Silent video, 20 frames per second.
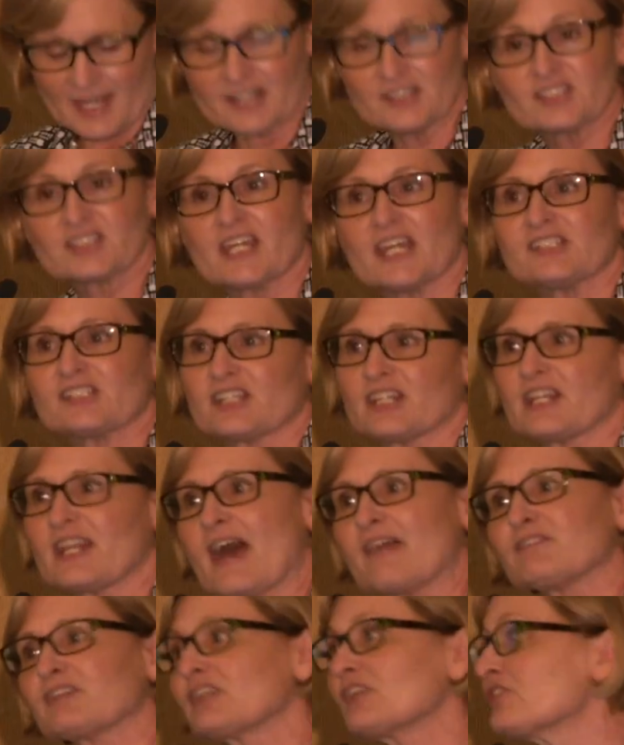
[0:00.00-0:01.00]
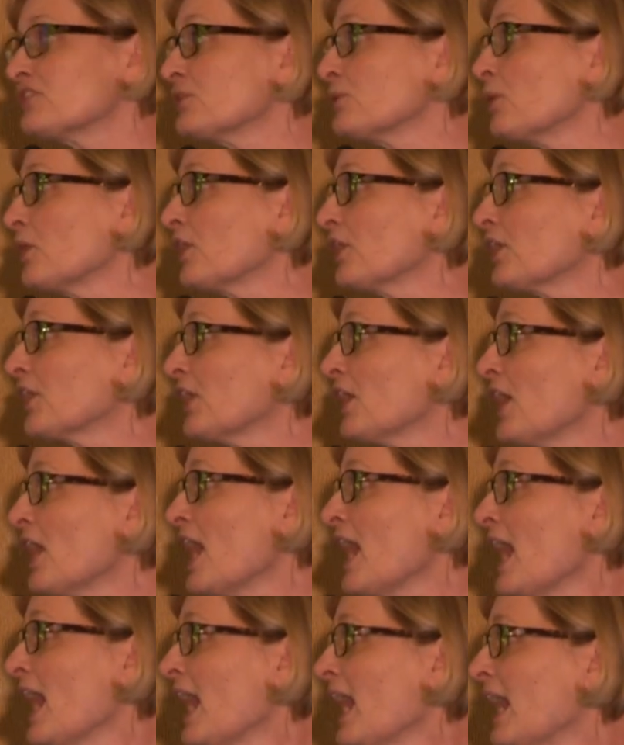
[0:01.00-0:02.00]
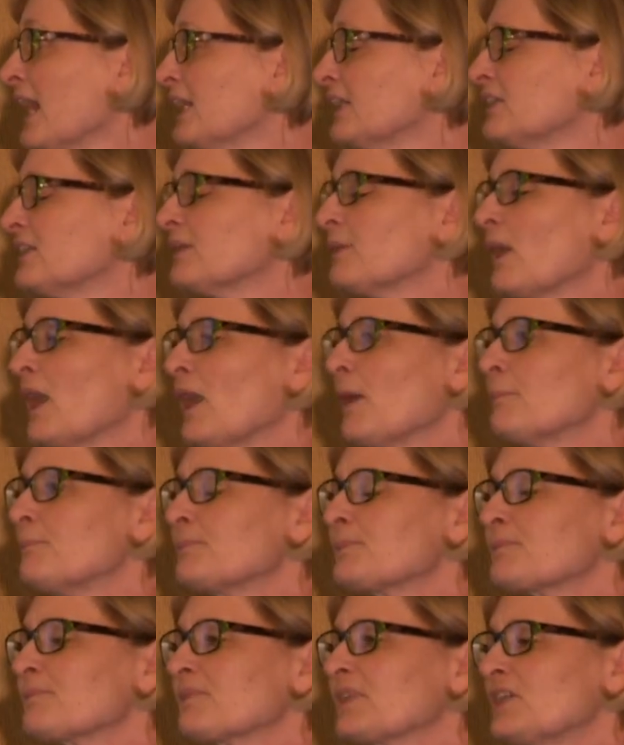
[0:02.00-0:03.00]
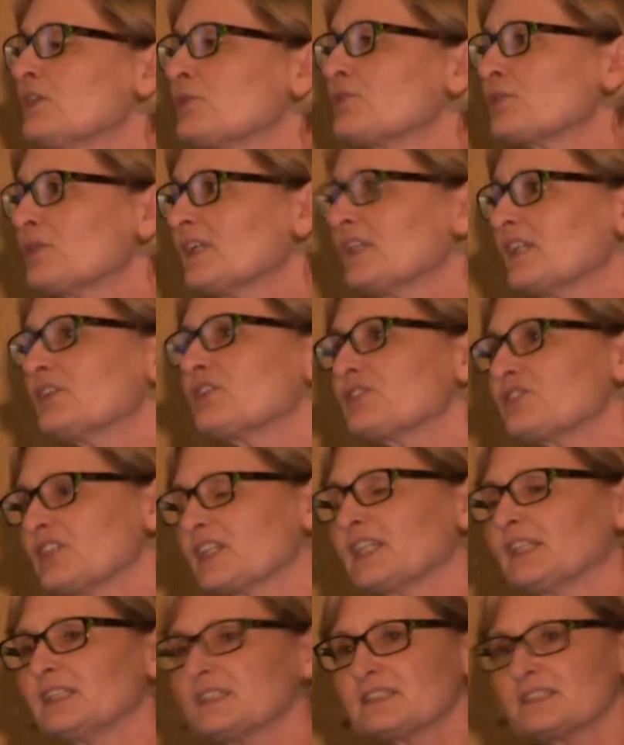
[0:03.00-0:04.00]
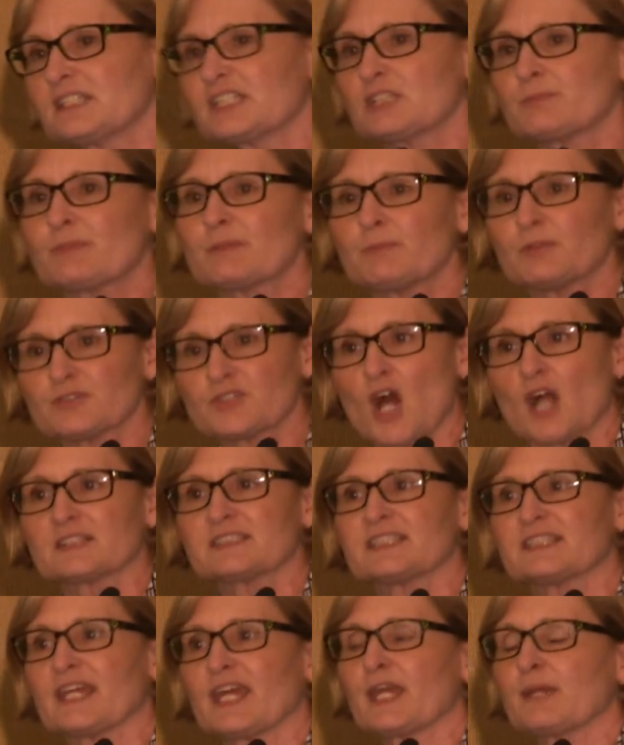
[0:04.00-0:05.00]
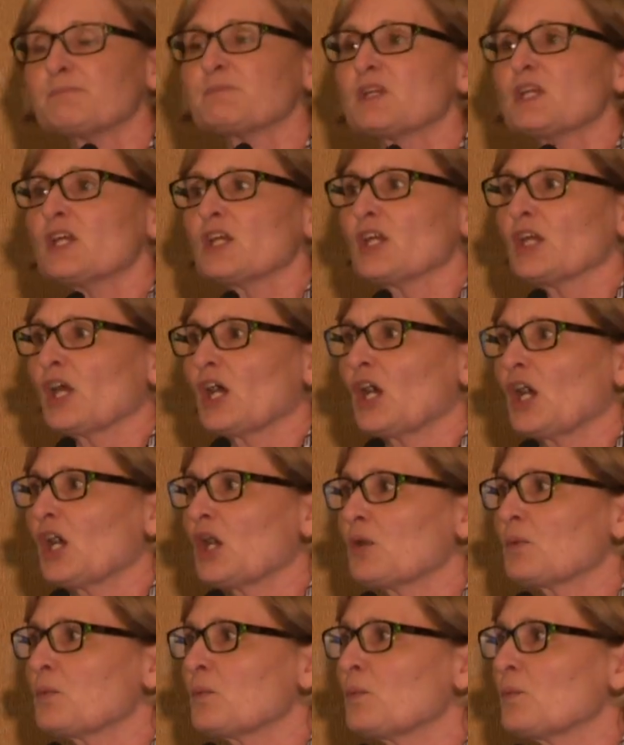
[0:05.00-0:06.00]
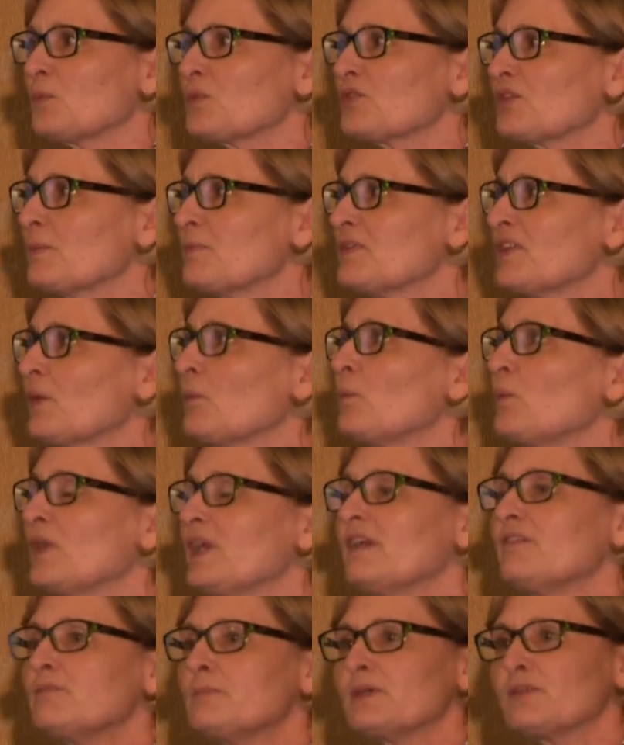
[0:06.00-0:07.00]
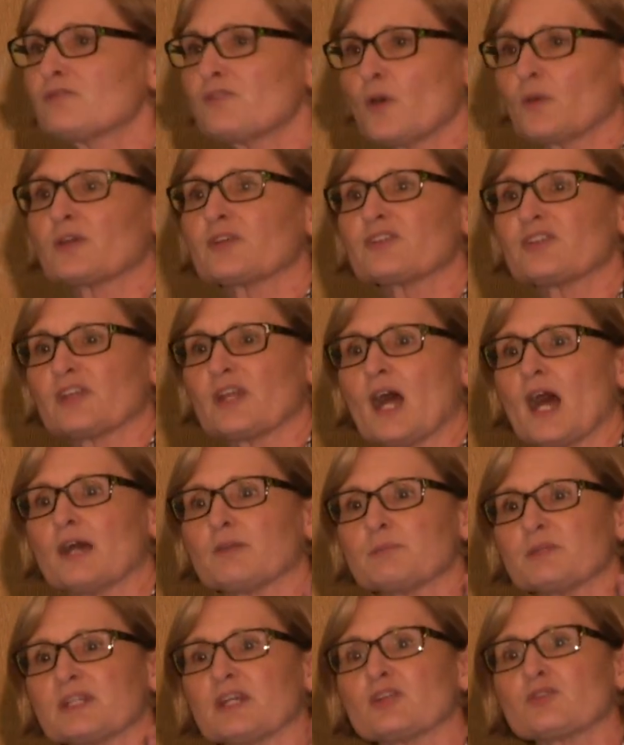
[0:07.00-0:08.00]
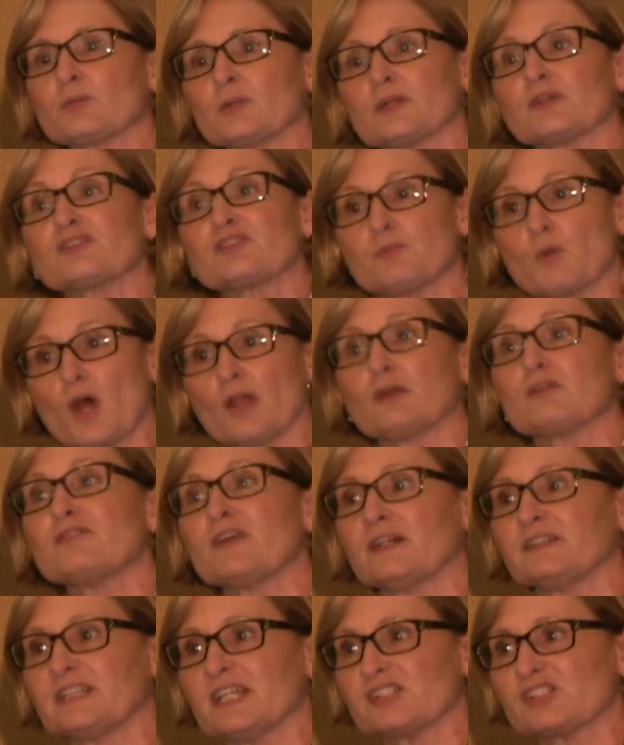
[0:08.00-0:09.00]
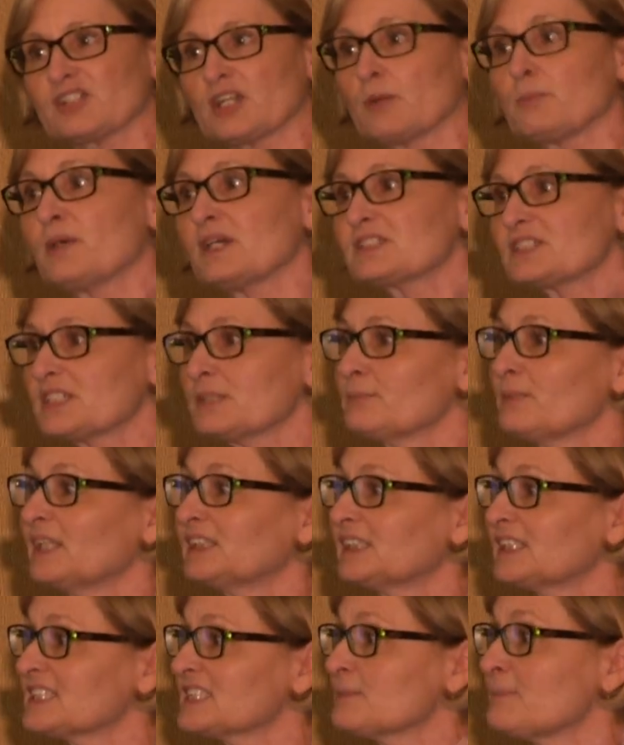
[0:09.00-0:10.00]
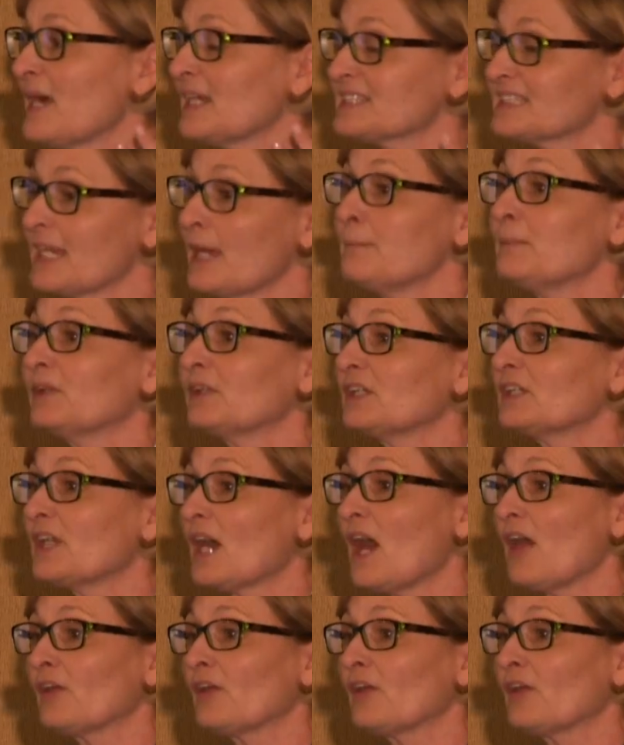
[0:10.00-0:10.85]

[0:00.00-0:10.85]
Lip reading: education and advocacy work. And it was really interesting in listening to people talk today. Something that we've been focusing on, because we're a smaller foundation, our budget is about $10 million,